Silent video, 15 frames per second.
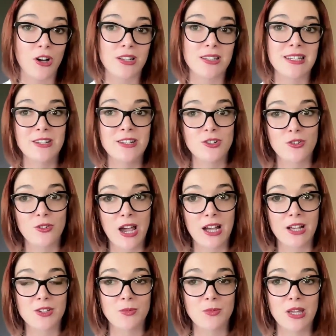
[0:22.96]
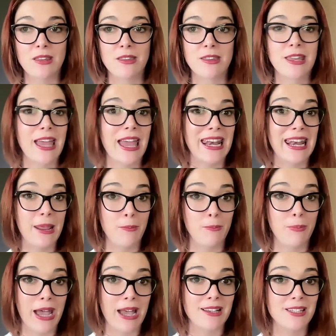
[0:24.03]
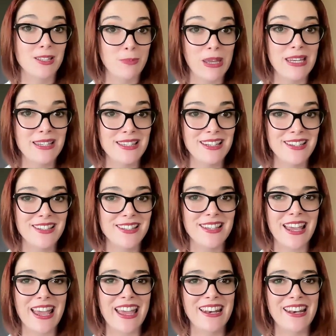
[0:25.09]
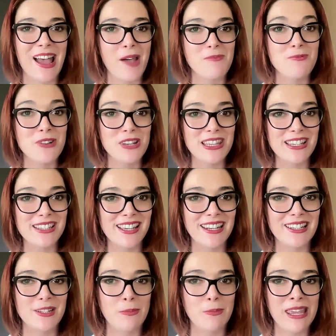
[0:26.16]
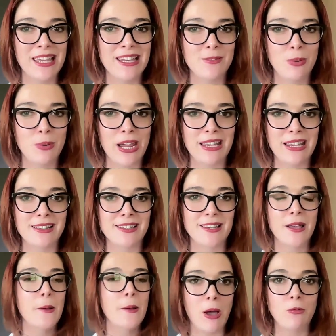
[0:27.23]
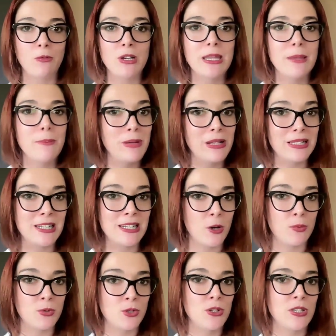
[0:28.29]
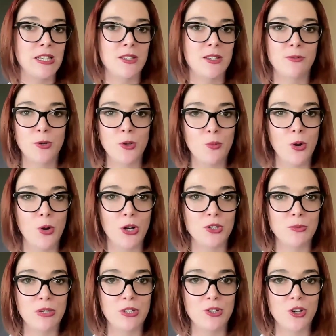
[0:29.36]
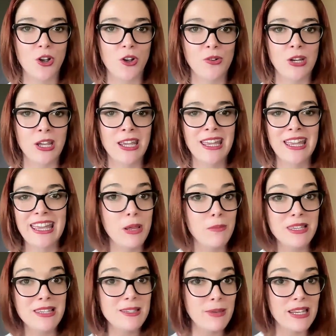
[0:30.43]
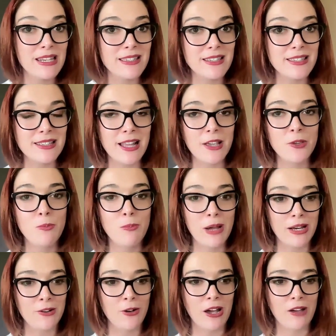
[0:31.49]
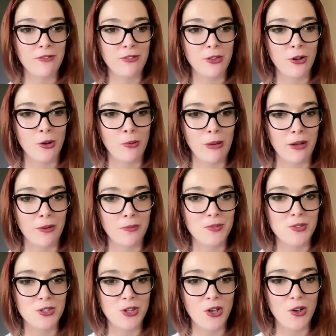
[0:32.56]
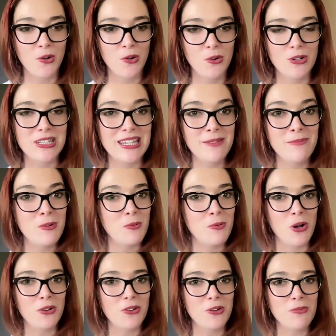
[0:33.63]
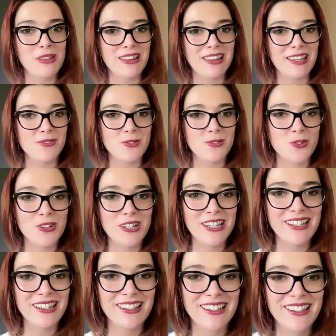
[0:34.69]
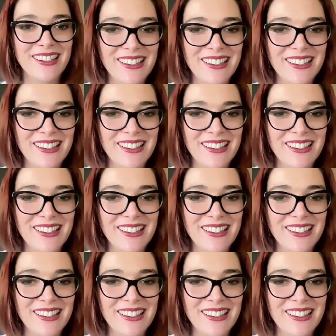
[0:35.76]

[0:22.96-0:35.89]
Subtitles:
art interacts with and impacts spaces, and I'm really excited to pick his brains about really building opportunities for your work to be shown in maybe spaces that you might not have thought about. So, Tim, welcome and thanks for joining.